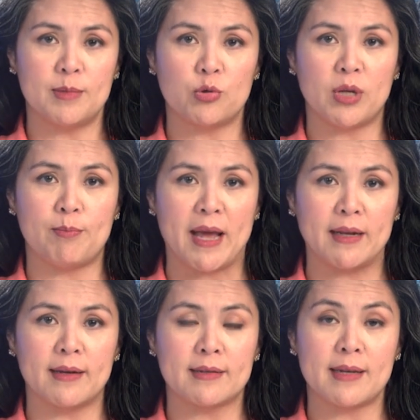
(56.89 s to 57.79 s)
between
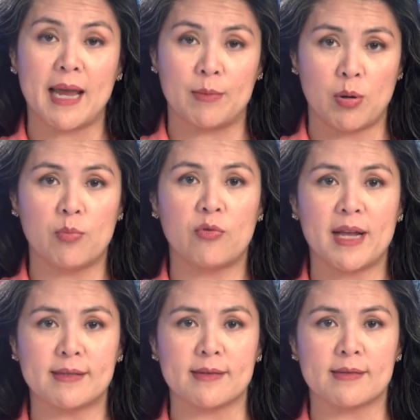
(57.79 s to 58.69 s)
Benedict and Pope
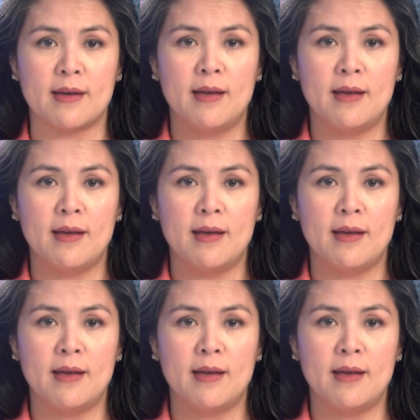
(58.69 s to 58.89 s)
Francis.